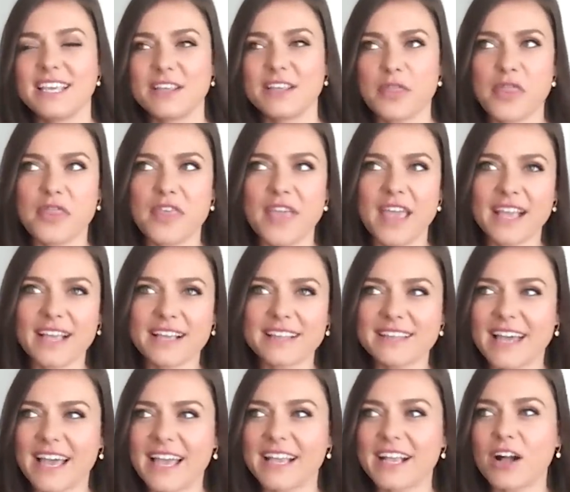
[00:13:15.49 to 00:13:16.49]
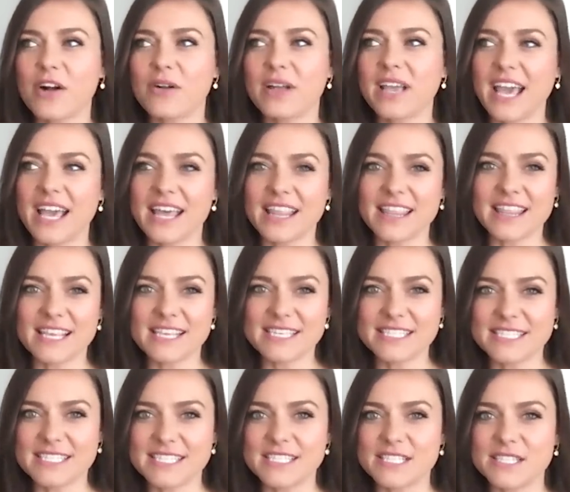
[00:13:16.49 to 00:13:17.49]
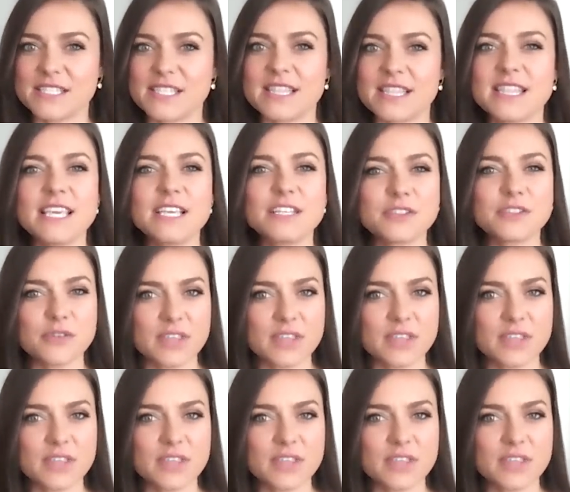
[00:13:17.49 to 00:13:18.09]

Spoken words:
think like, okay, these